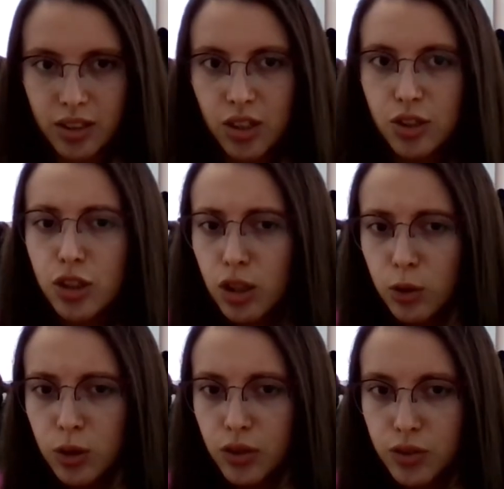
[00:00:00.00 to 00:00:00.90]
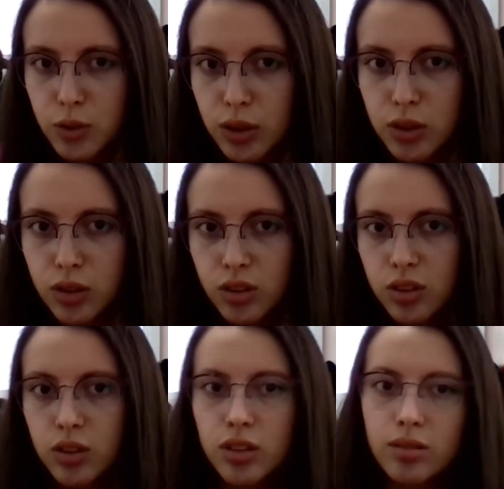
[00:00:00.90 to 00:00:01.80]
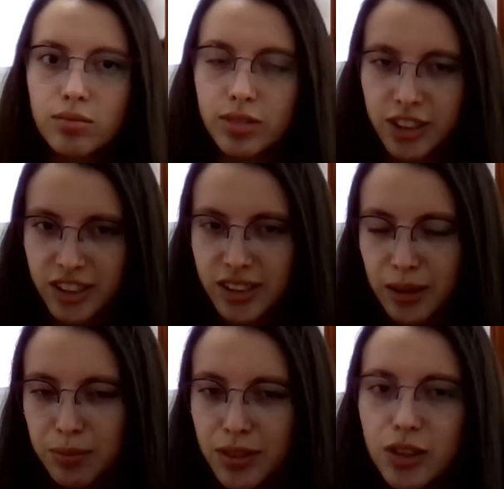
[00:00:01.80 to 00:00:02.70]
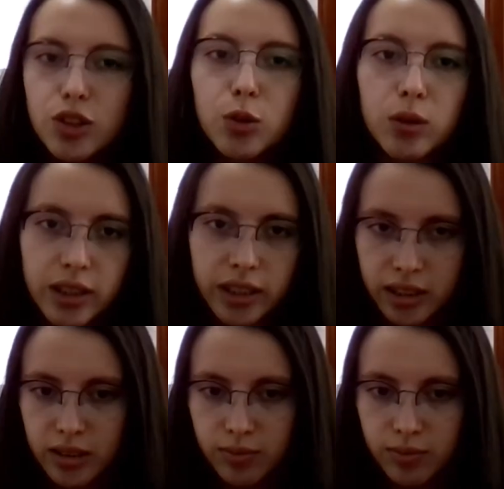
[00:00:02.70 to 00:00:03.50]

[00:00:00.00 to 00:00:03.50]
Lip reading: So if you want to cook the recipe, you will need